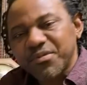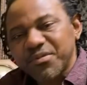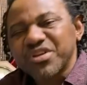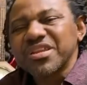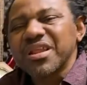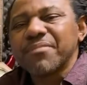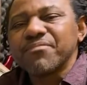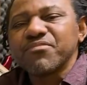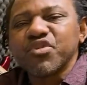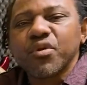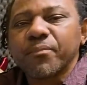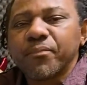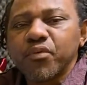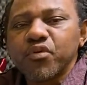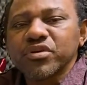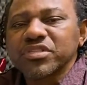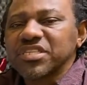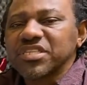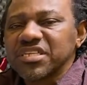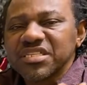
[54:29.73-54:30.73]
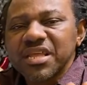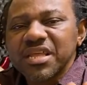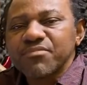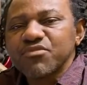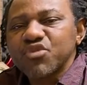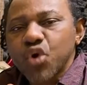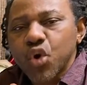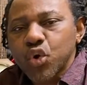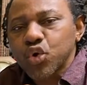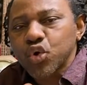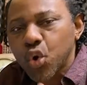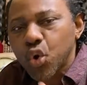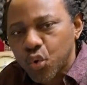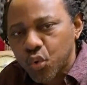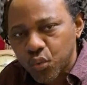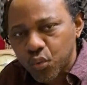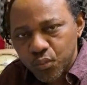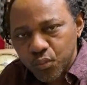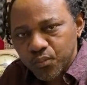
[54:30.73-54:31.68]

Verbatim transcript: But them not porting them don't know.